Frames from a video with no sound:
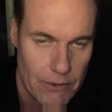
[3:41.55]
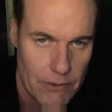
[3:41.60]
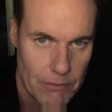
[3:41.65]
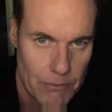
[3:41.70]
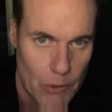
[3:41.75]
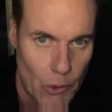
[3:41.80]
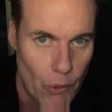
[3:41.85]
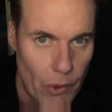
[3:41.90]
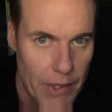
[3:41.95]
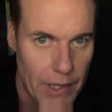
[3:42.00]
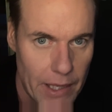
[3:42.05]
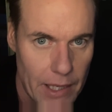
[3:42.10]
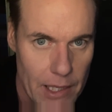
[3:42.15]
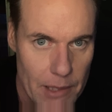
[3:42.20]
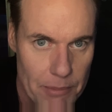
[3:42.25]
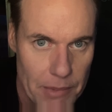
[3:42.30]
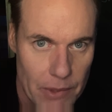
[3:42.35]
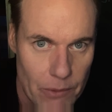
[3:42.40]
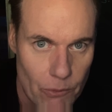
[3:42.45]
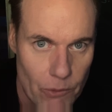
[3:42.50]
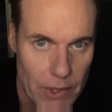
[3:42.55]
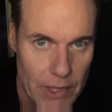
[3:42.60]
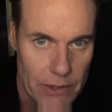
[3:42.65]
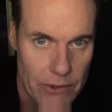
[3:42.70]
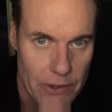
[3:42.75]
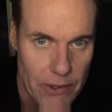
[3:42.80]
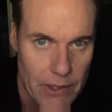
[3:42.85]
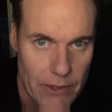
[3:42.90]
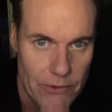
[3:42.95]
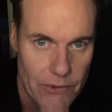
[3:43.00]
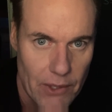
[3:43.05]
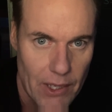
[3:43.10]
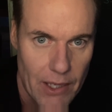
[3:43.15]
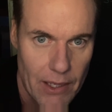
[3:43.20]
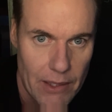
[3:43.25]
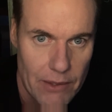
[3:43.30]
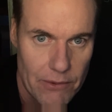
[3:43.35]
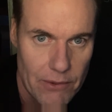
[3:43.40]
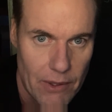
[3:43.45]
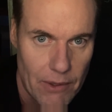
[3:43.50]
But what happened when he took his
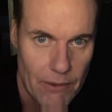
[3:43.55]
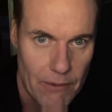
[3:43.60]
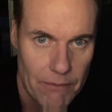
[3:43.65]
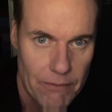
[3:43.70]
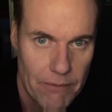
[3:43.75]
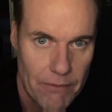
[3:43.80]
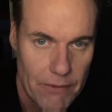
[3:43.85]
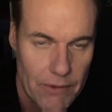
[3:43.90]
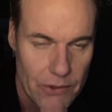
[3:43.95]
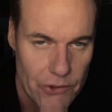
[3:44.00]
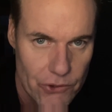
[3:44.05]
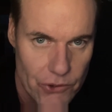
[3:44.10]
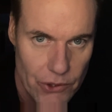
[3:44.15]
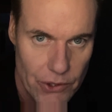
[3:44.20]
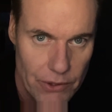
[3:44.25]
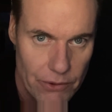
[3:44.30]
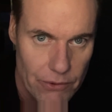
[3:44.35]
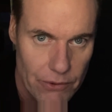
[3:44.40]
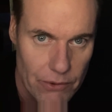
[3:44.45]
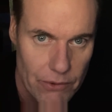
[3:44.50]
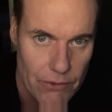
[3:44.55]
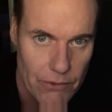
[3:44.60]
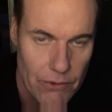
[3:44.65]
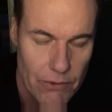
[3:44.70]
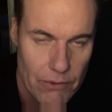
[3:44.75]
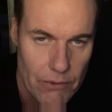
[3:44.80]
eyes off Jesus?